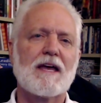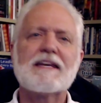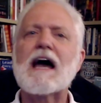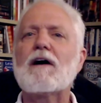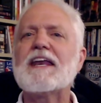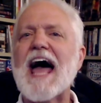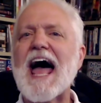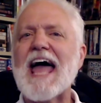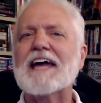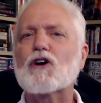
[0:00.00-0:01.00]
Now, an
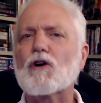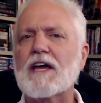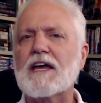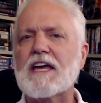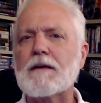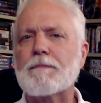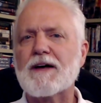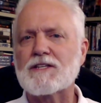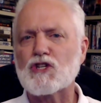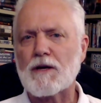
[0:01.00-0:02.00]
anchor can keep
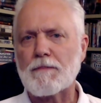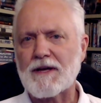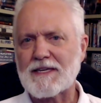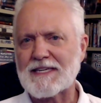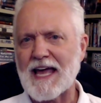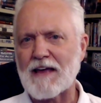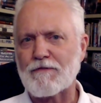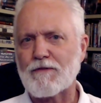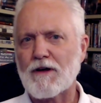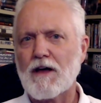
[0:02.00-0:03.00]
a ship
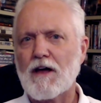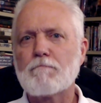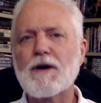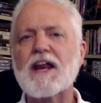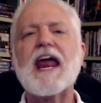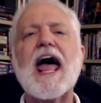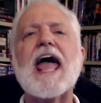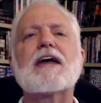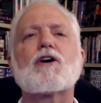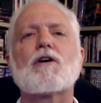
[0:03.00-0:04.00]
safe, but an
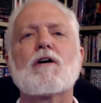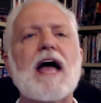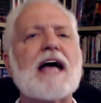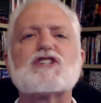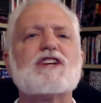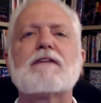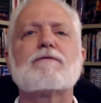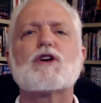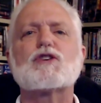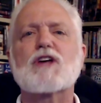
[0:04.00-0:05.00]
anchor has
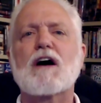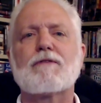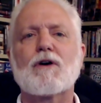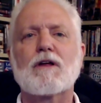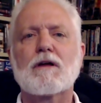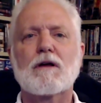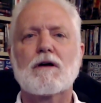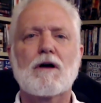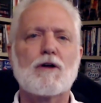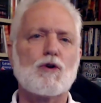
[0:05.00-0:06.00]
never discovered
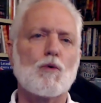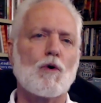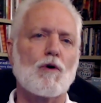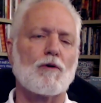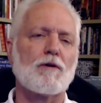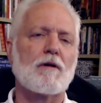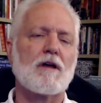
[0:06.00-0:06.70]
a new world.